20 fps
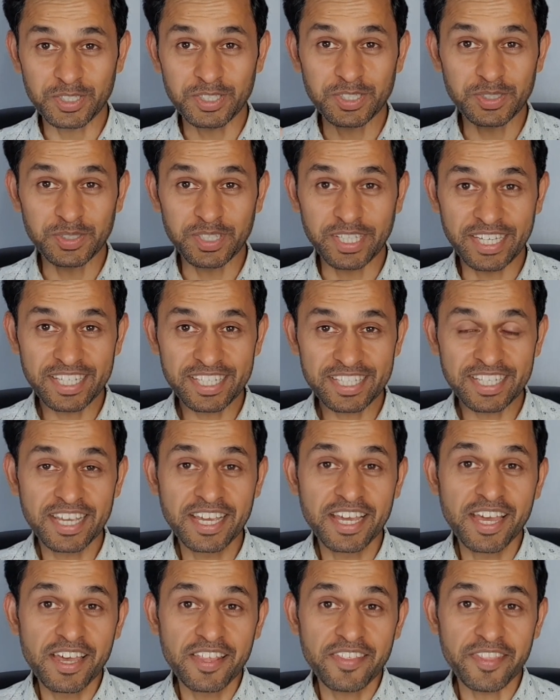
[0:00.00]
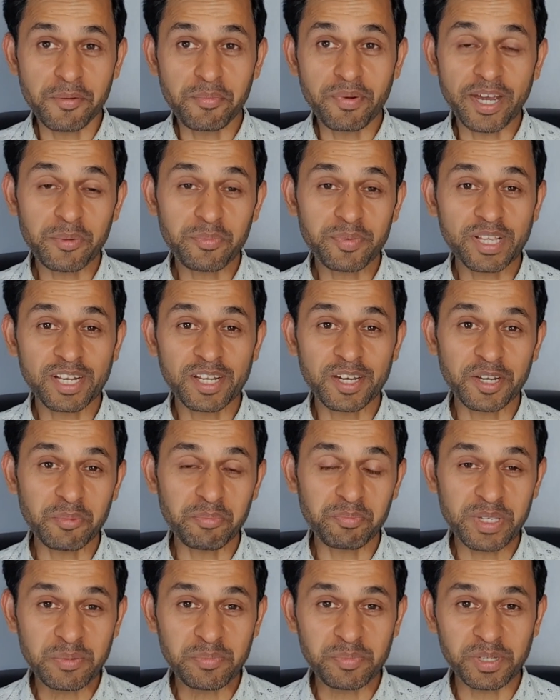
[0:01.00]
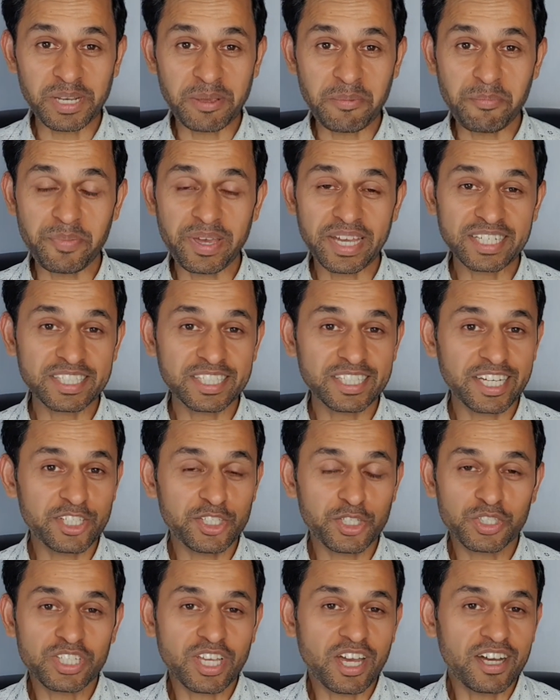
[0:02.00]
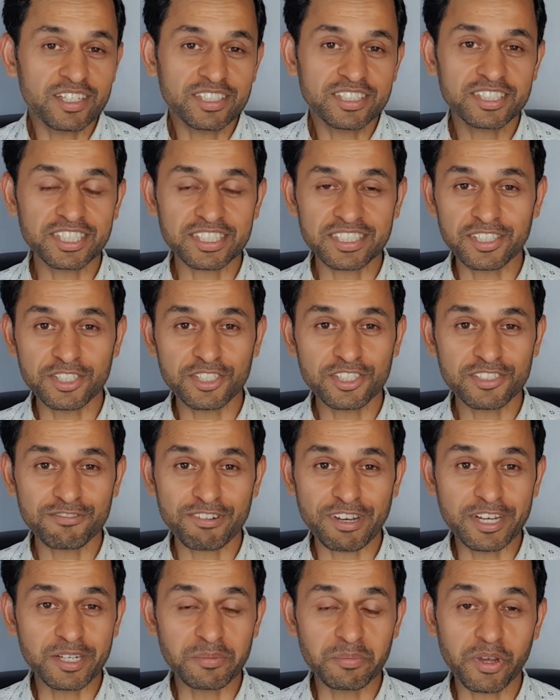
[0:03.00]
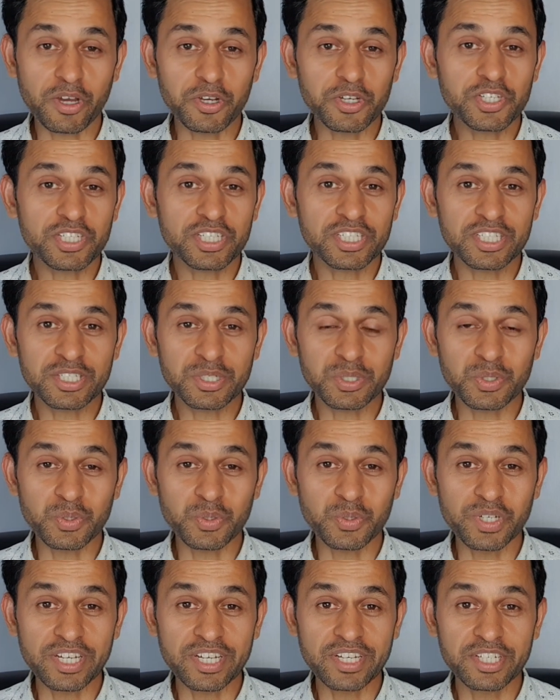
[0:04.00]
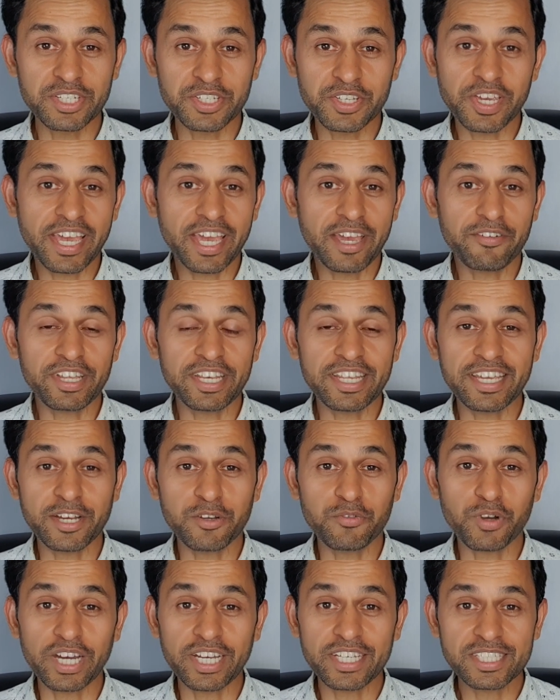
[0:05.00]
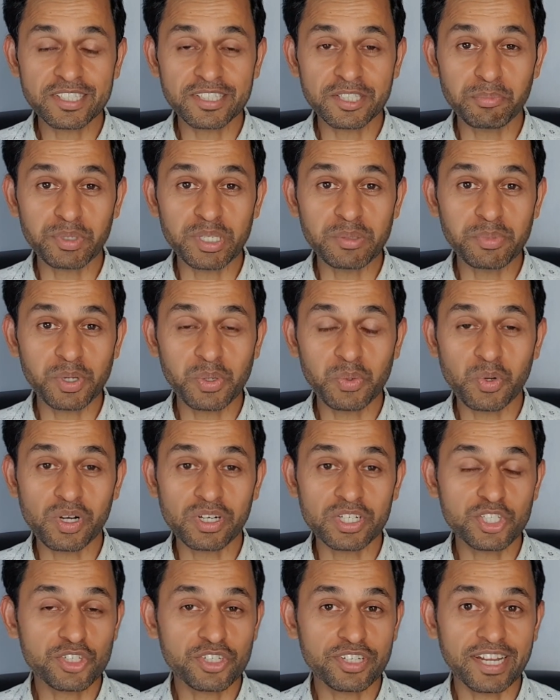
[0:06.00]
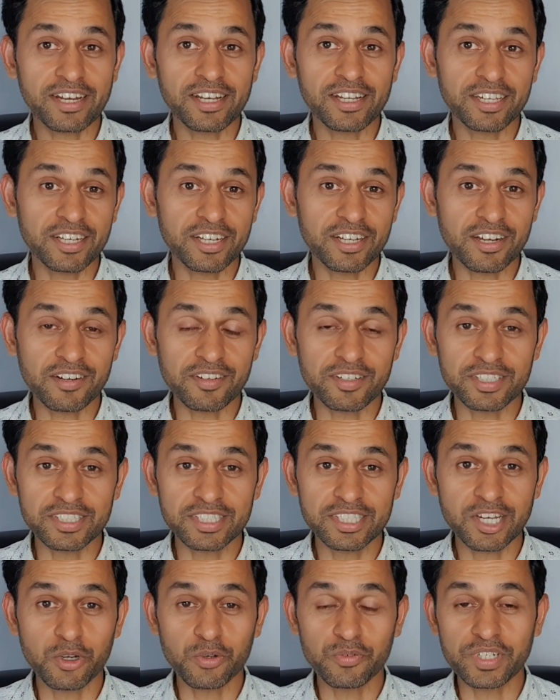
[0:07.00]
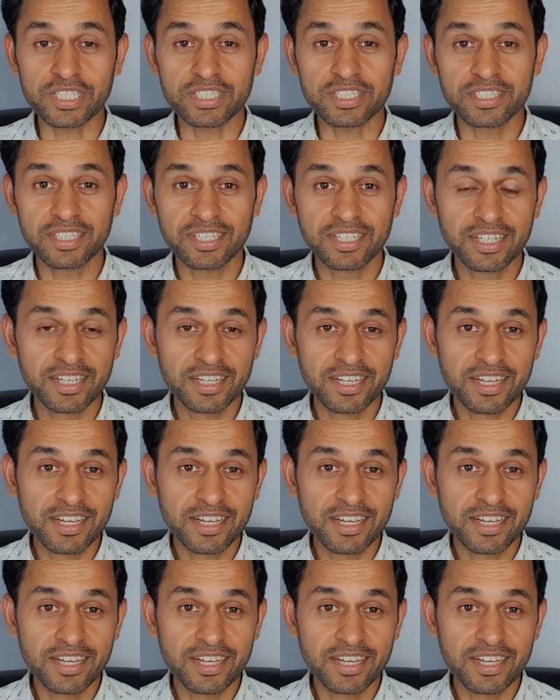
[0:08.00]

you to do this, there might be a lot of people impacted. I just asked this random question do you have any advice to the people who are struggling in current COVID